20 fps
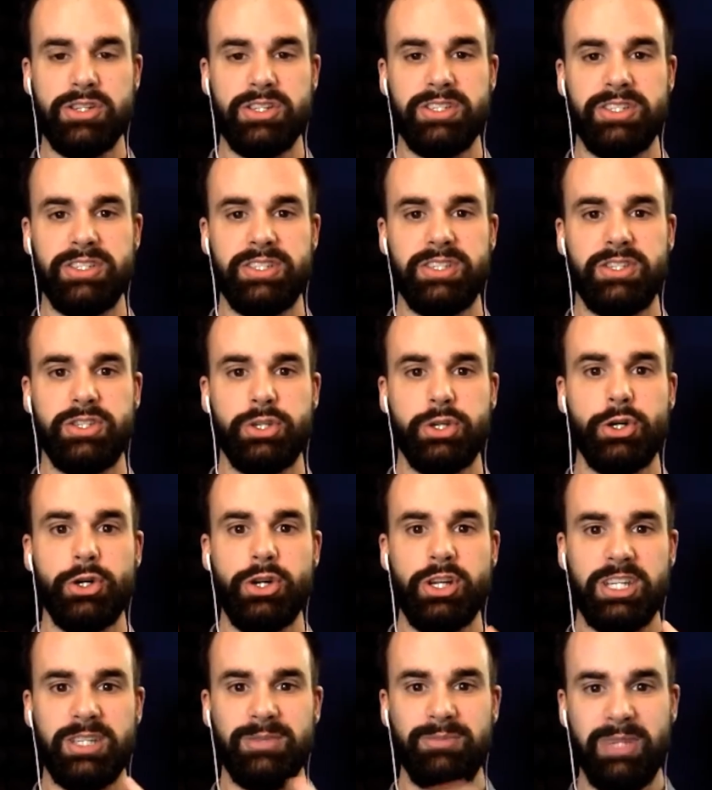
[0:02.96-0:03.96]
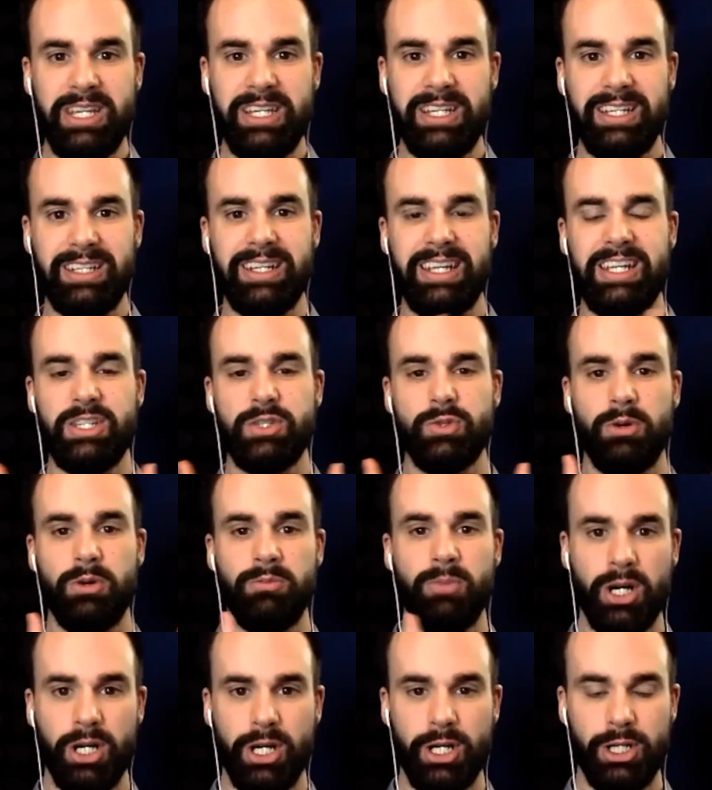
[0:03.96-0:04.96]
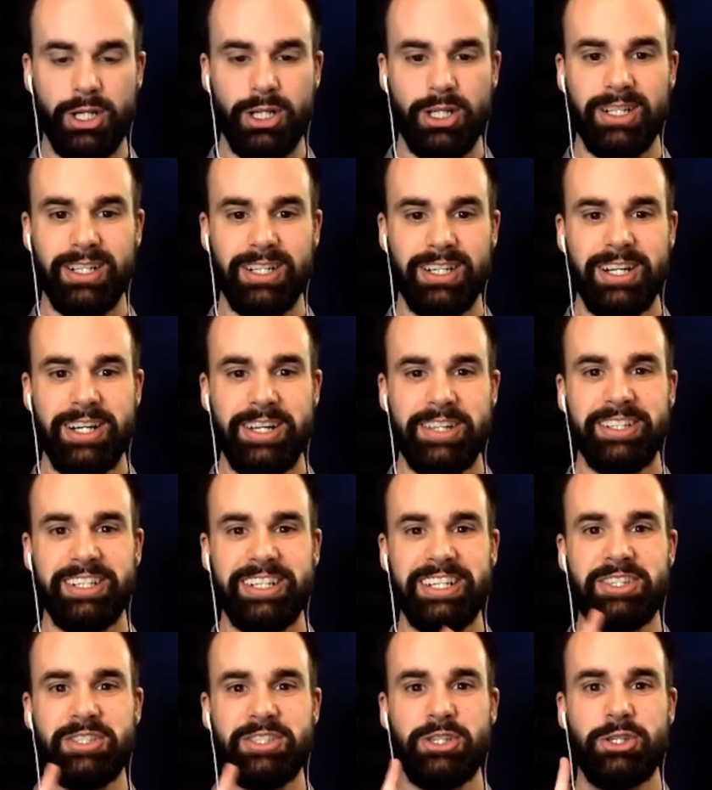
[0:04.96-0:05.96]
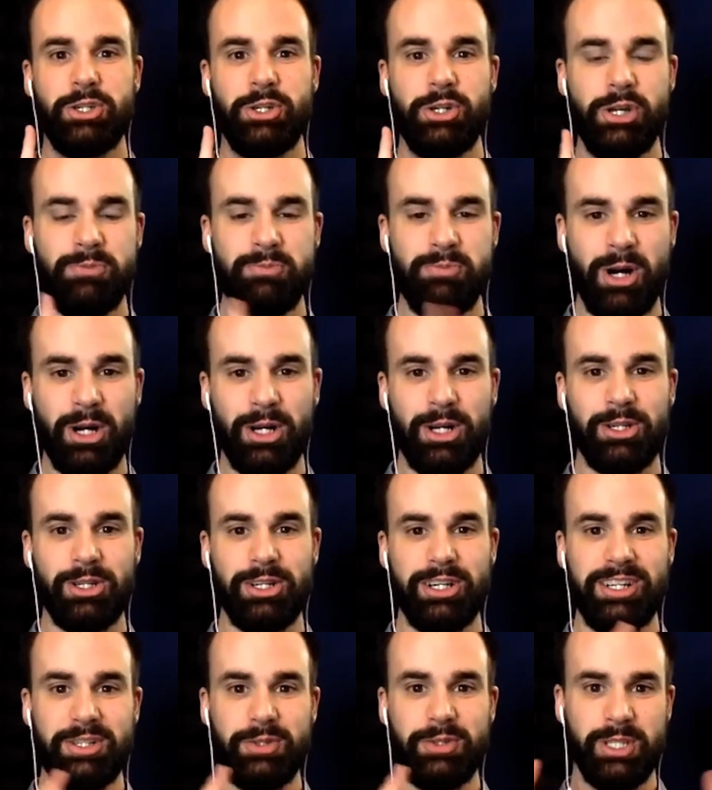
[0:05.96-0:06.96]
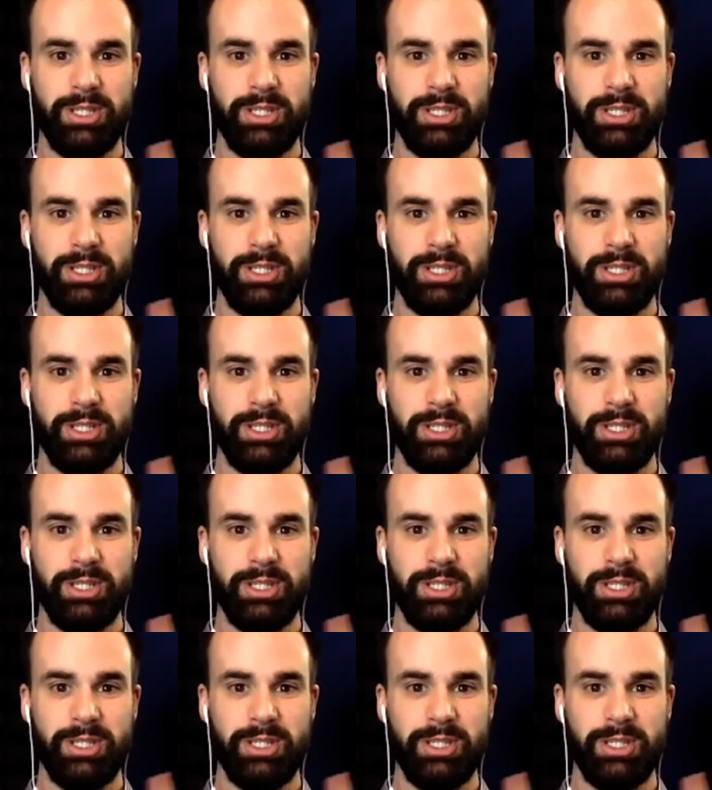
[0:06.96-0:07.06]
to turn a comedian into a marketer than it is to turn a marketer into a